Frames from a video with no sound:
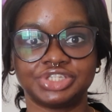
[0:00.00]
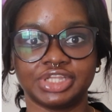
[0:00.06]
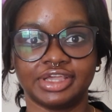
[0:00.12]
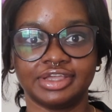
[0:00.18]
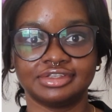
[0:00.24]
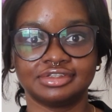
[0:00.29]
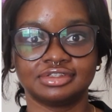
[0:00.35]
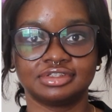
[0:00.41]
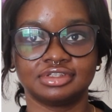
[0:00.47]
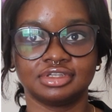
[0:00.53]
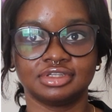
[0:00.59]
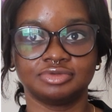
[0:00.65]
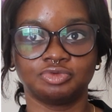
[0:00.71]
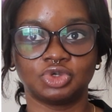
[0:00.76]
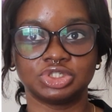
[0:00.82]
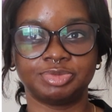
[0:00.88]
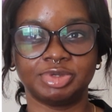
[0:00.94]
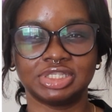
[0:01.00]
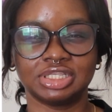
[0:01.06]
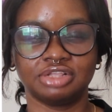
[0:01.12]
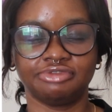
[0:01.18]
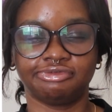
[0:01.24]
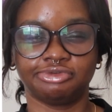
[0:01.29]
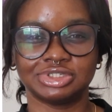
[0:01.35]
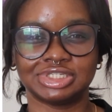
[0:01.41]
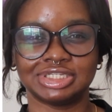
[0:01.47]
test, it was basically
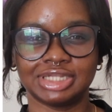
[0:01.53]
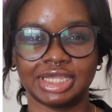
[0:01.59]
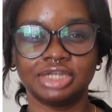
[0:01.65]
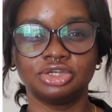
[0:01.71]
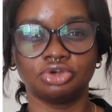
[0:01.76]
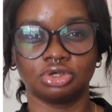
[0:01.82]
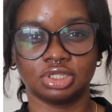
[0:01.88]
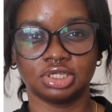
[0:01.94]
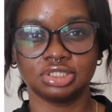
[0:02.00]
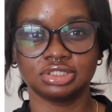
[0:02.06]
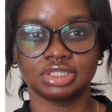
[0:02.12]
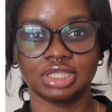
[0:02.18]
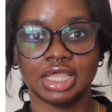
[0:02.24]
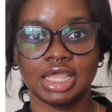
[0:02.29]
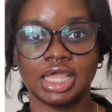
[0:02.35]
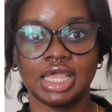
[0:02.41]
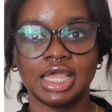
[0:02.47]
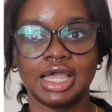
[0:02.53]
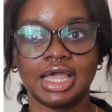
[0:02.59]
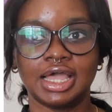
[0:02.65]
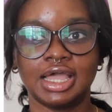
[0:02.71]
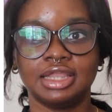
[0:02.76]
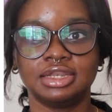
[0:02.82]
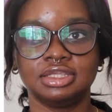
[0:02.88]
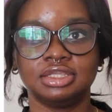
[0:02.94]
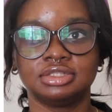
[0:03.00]
$49,
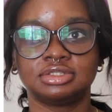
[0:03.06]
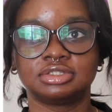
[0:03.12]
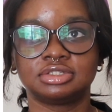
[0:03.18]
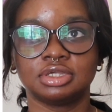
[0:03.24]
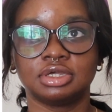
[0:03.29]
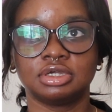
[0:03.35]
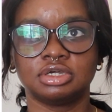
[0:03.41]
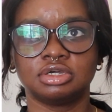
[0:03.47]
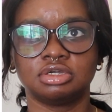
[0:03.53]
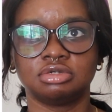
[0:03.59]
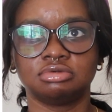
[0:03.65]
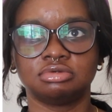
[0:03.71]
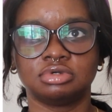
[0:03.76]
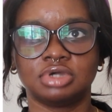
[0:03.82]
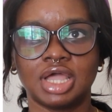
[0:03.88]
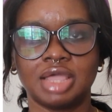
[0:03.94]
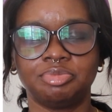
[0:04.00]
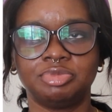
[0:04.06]
and it's I